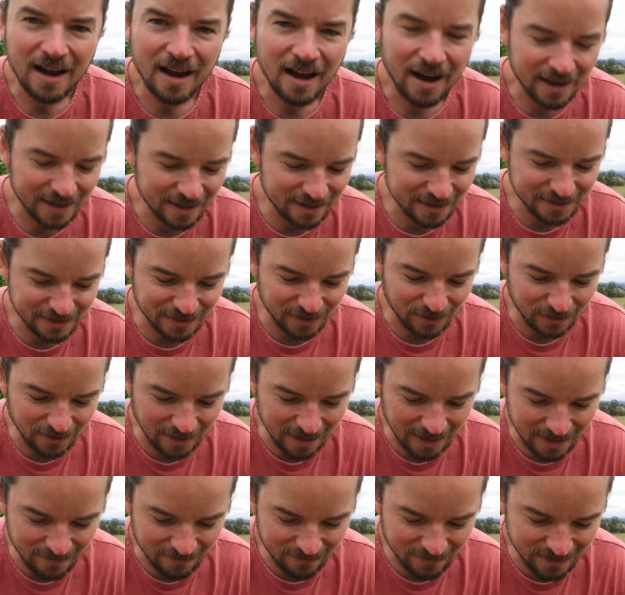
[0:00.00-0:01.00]
I guess I'll
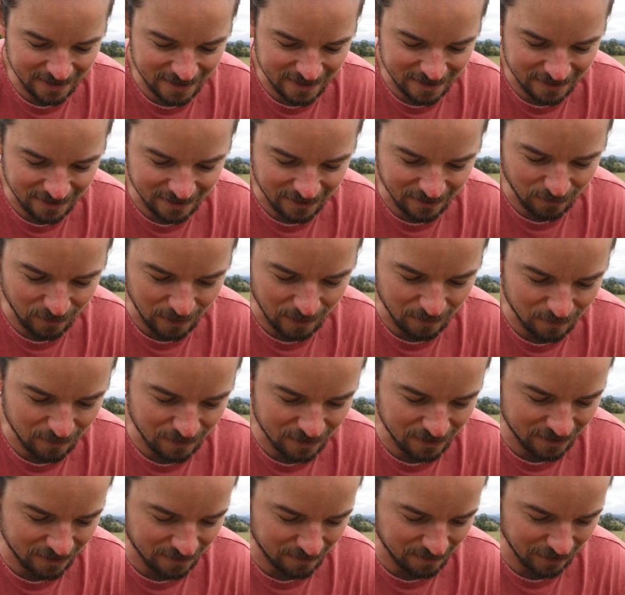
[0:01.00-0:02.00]
have the, the one
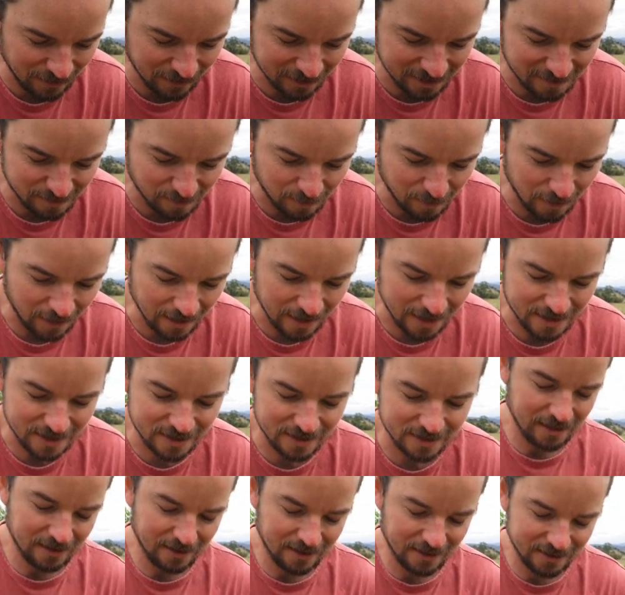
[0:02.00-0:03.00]
with the most
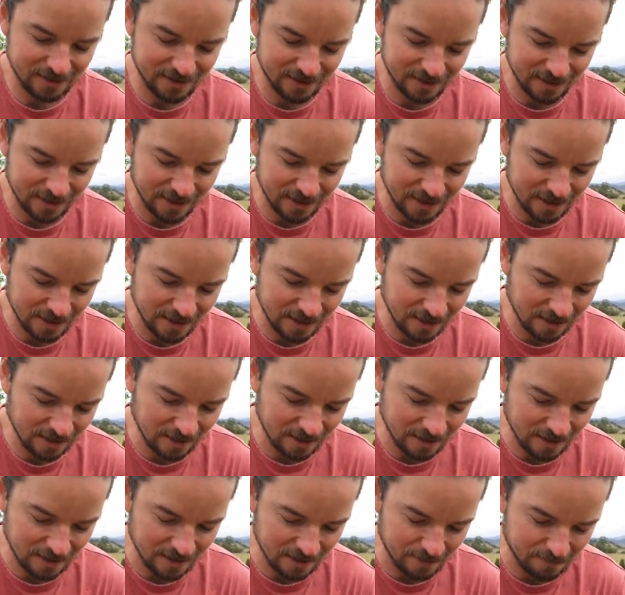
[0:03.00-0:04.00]
bite. The zingy
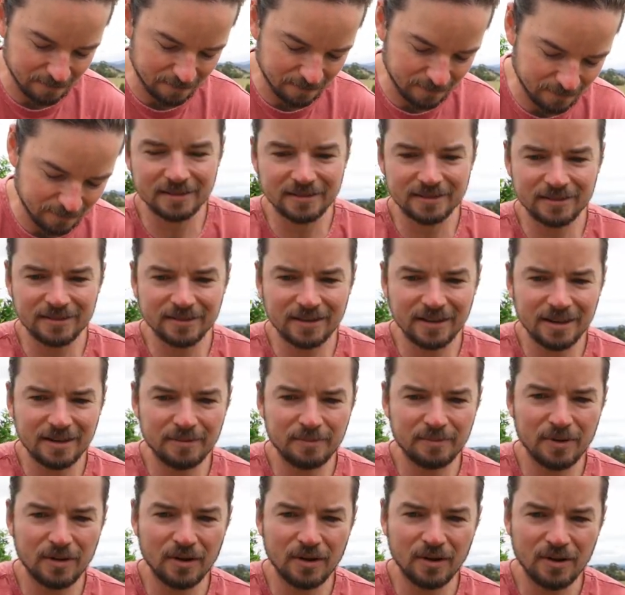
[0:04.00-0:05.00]
lime. Look at how
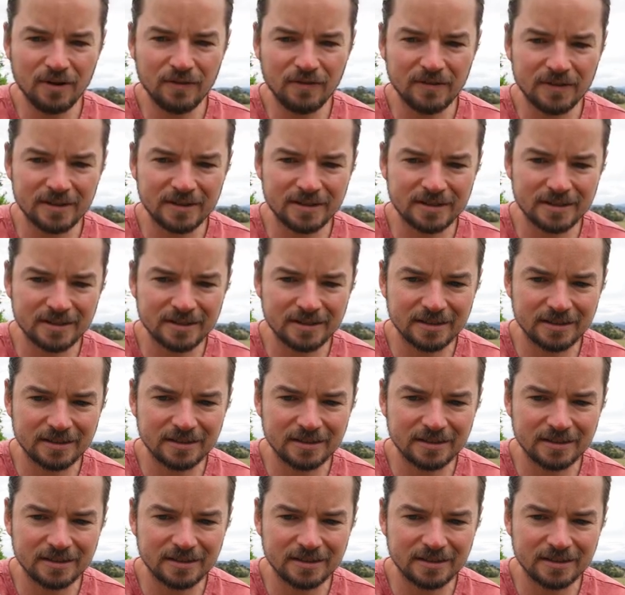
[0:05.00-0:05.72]
perfect.